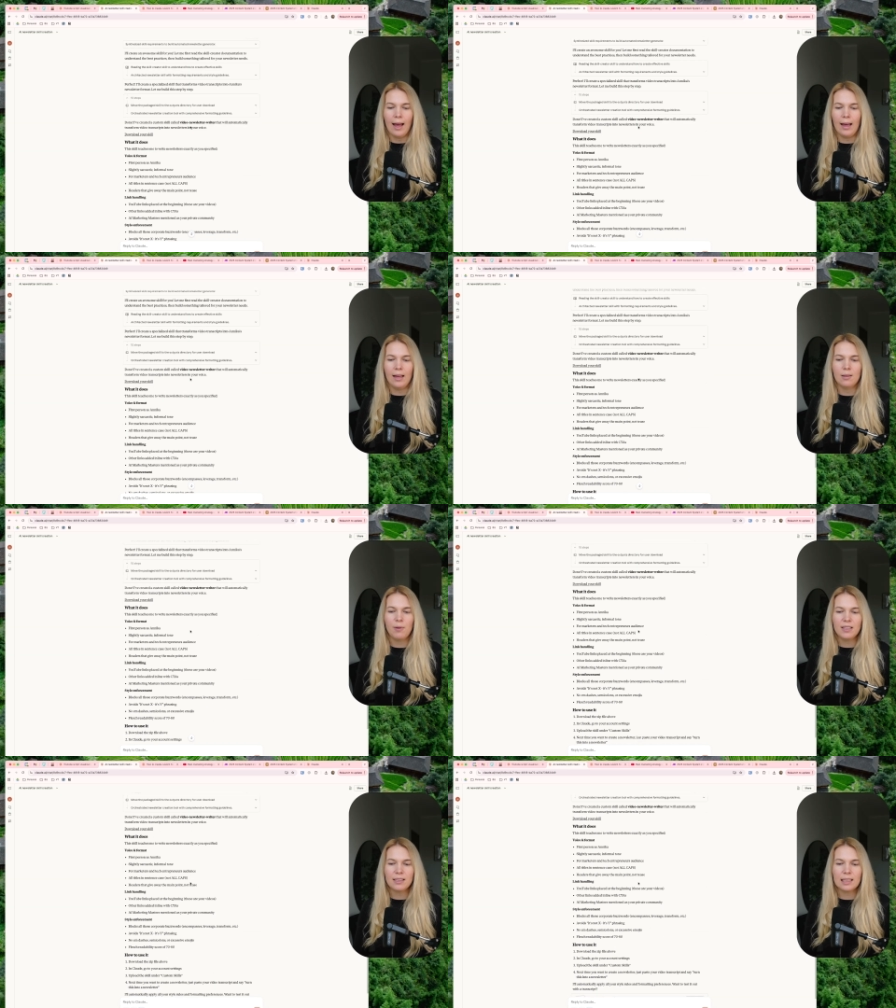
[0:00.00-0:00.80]
And
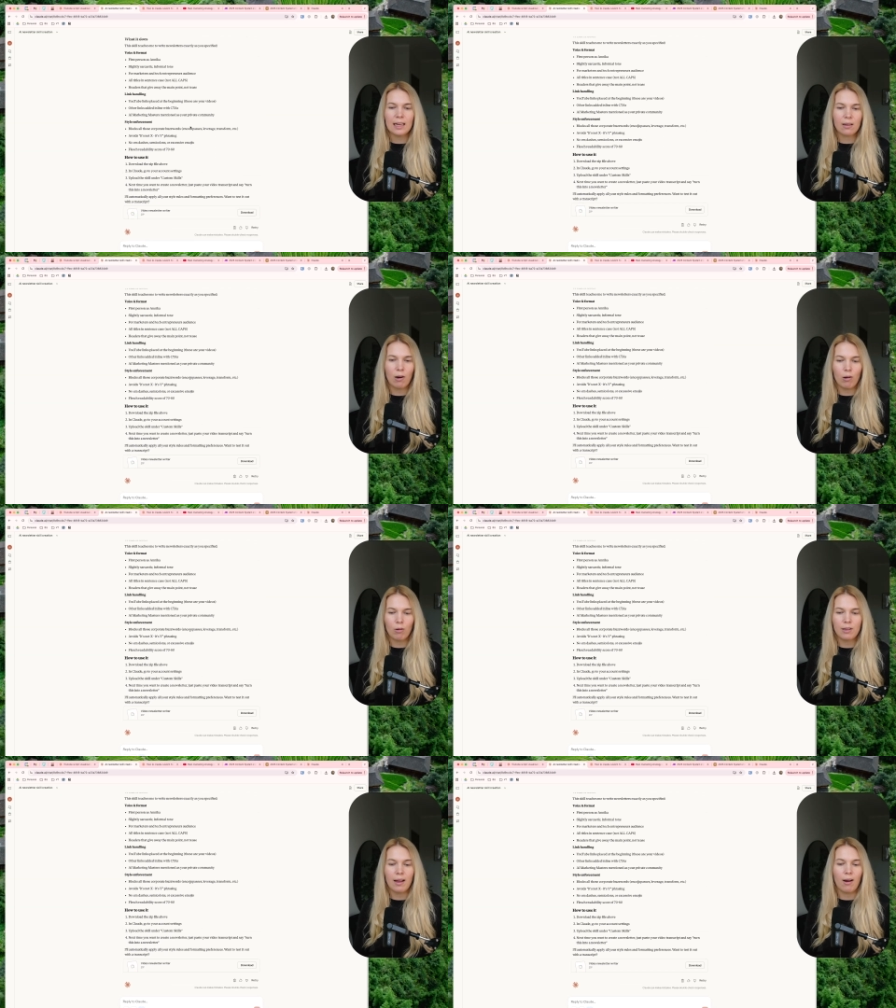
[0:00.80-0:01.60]
basically
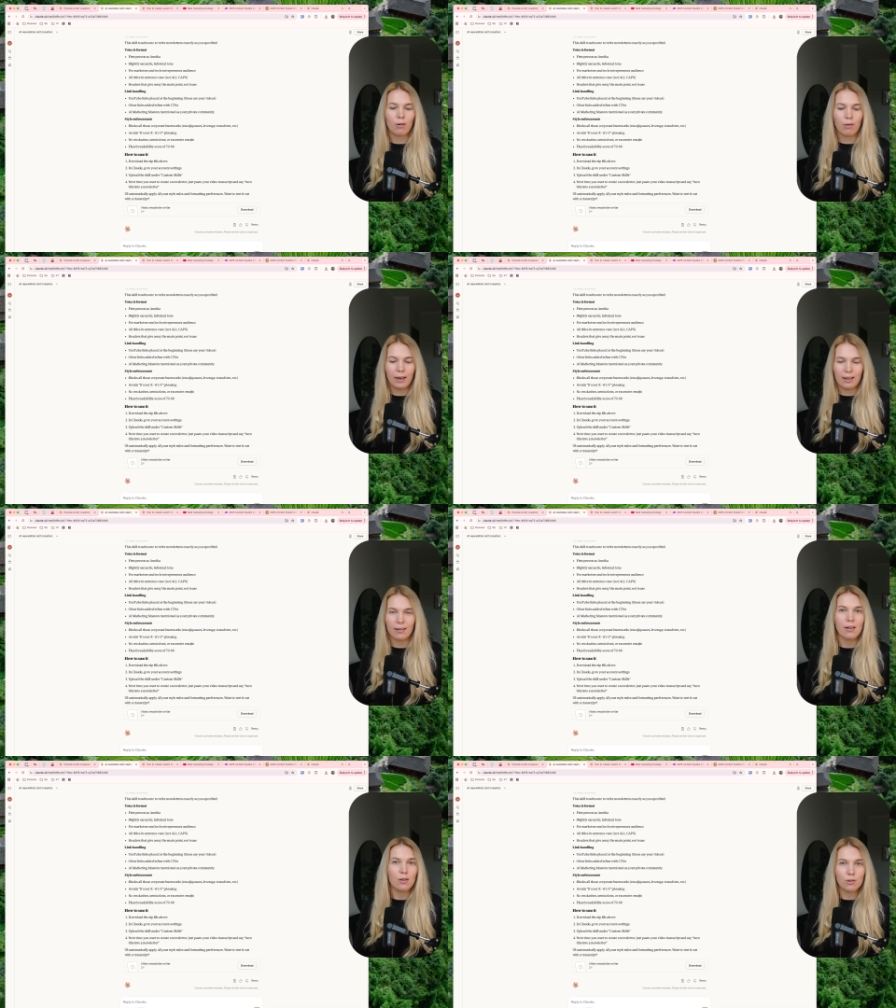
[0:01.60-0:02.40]
Claude now
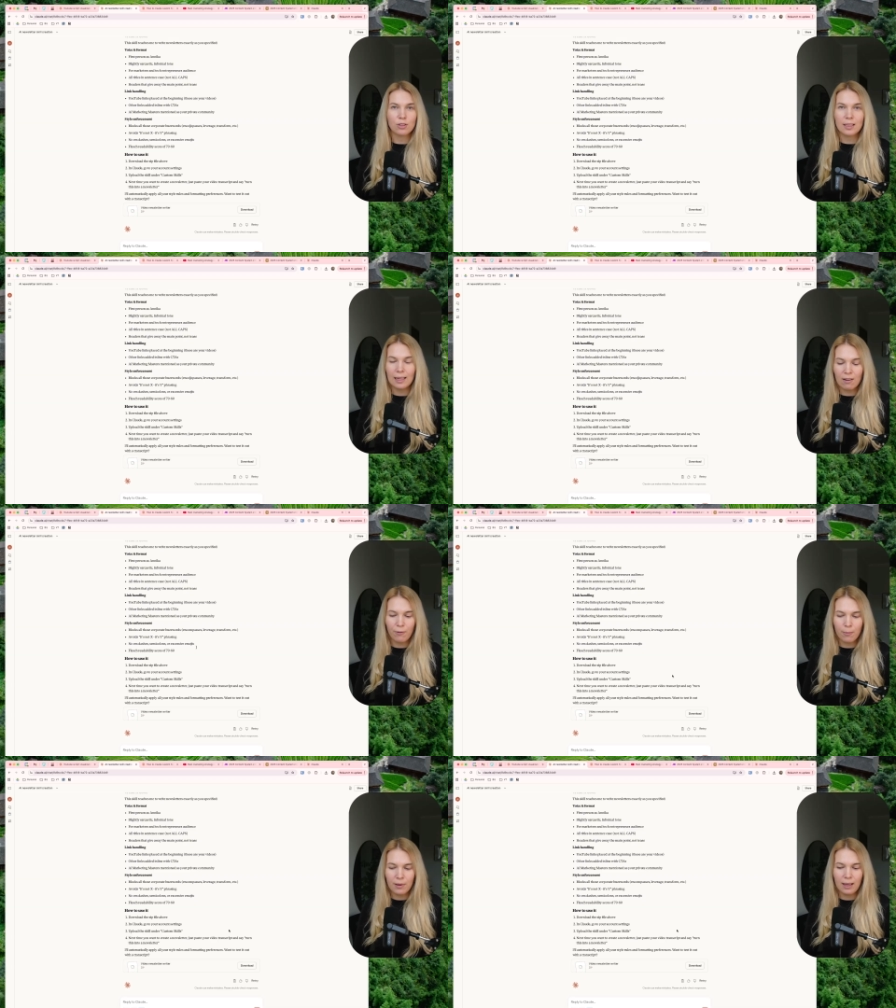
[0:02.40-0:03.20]
created a new skill
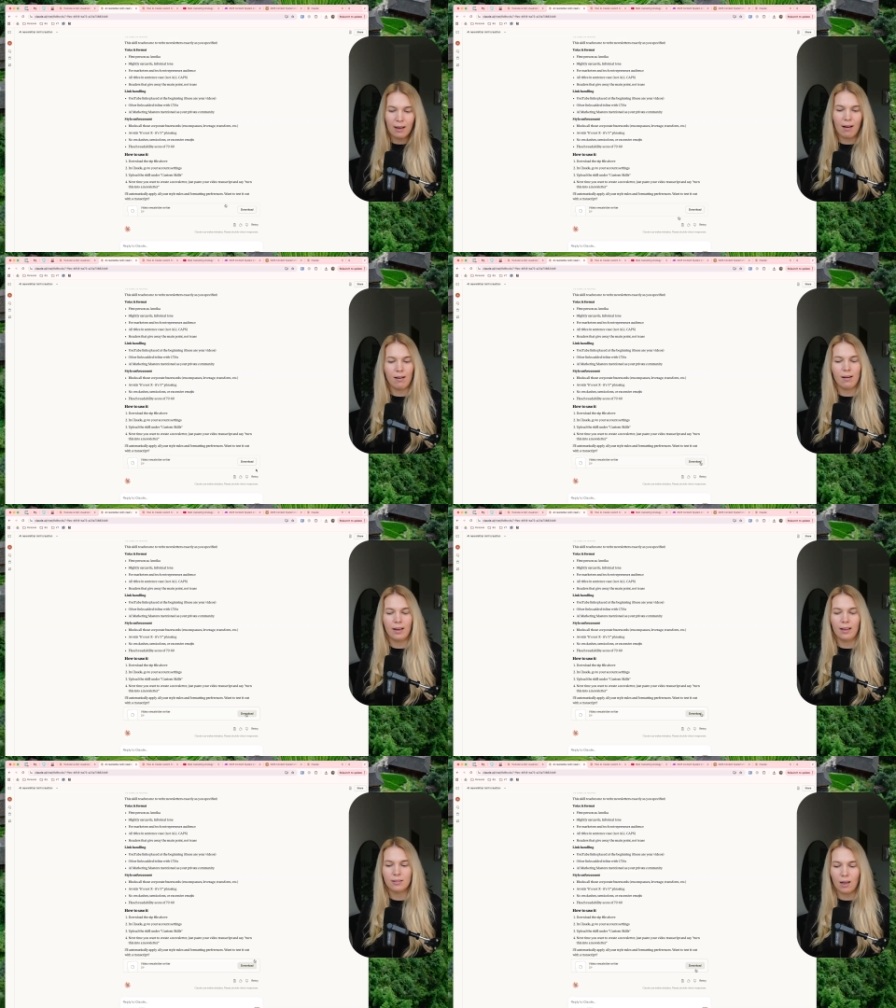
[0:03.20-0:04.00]
for me.
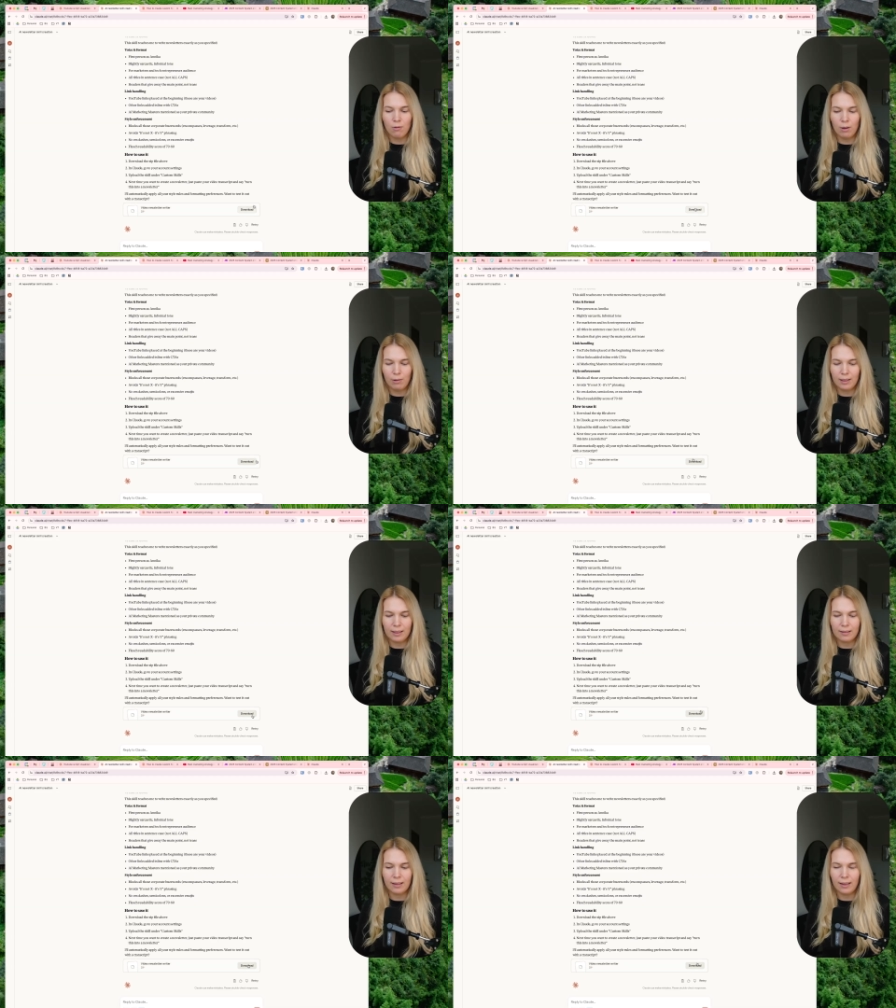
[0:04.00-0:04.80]
I downloaded
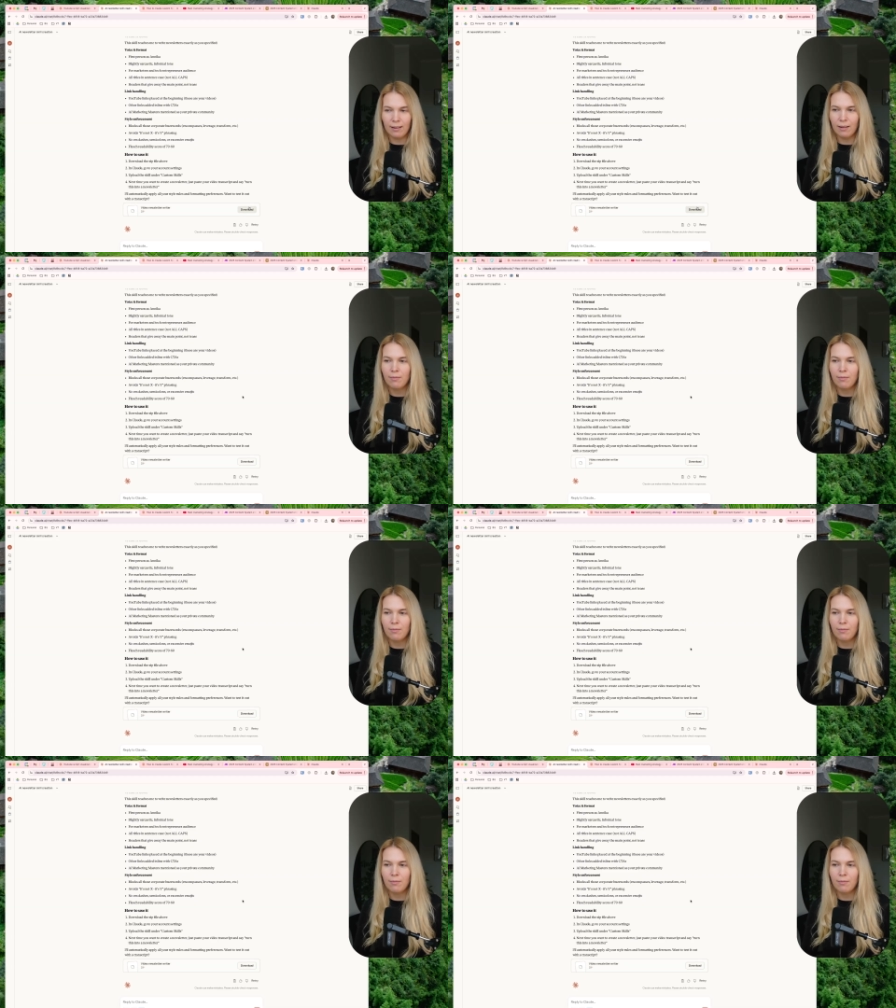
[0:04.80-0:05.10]
it here.